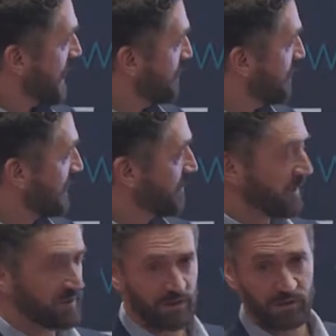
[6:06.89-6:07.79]
I'm finding
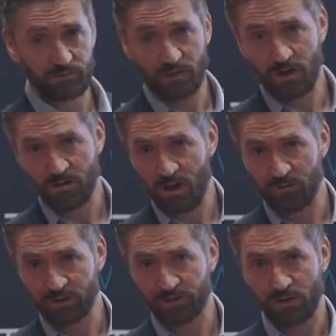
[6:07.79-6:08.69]
myself, I've
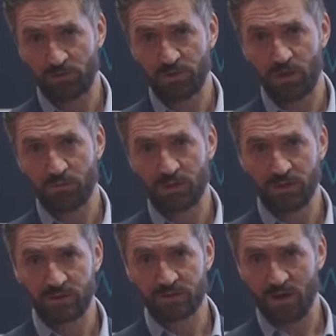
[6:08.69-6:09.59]
had several
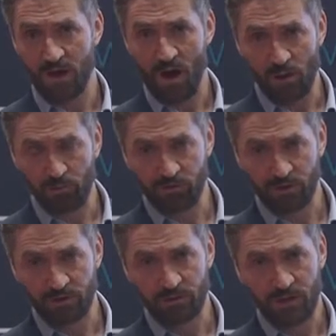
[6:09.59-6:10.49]
companies, uh,
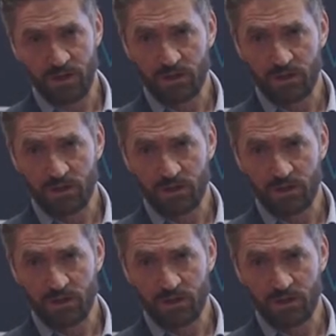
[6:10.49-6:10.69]
Hybrogen,